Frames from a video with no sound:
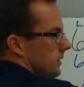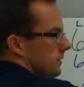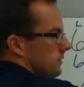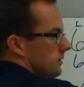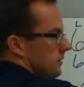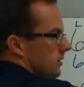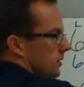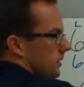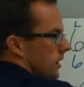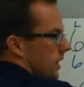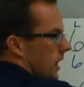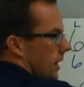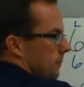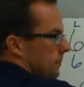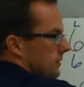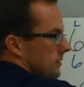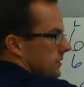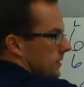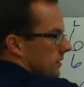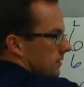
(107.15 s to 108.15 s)
So the
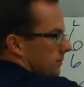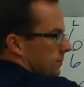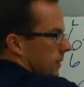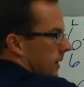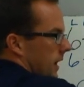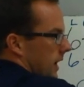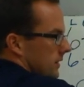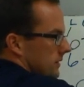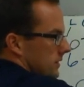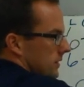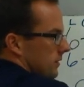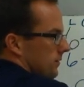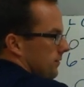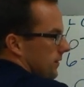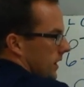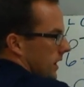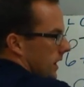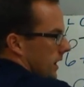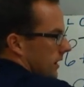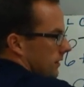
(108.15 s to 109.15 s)
opposite of positive
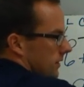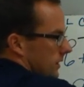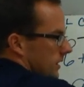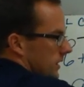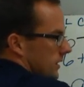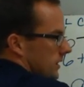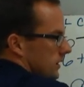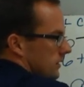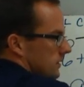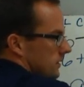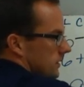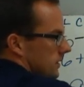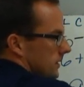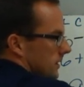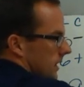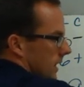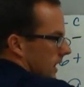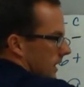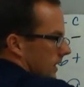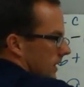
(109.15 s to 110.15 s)
5 is
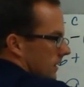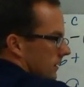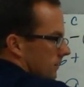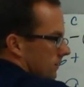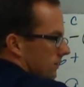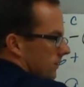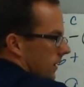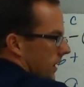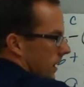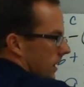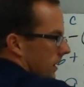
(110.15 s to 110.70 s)
negative 5.